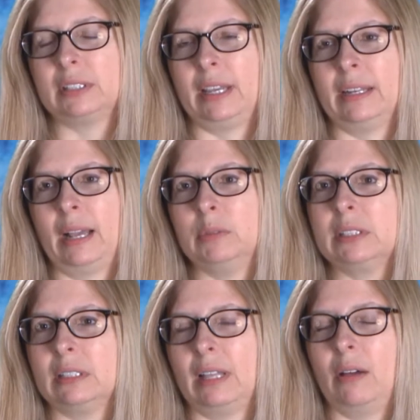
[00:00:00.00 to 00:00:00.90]
And I was
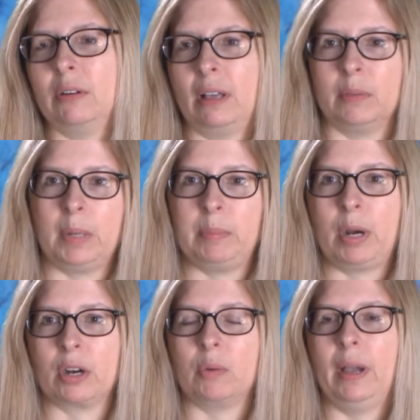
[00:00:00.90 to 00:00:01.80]
still out on my
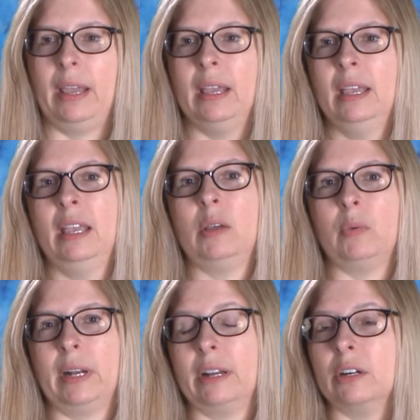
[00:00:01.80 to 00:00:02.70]
parkway
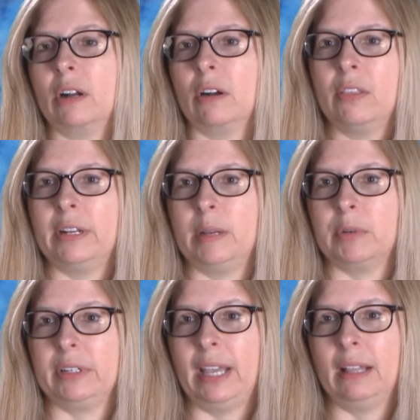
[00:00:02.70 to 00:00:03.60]
when I heard our other
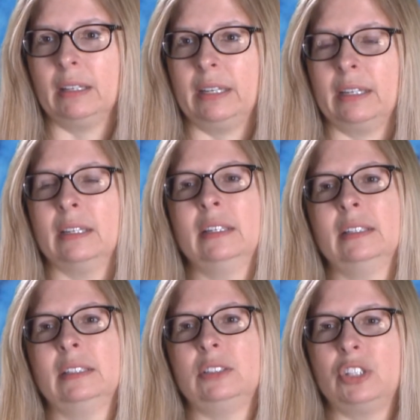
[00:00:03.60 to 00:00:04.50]
neighbor yelling,
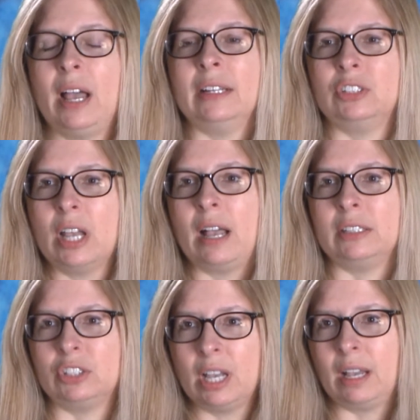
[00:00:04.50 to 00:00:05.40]
"John,
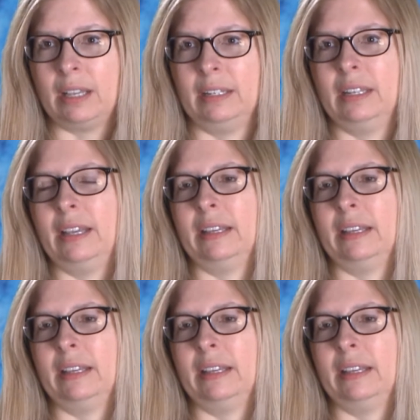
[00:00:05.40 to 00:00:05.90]
John, John."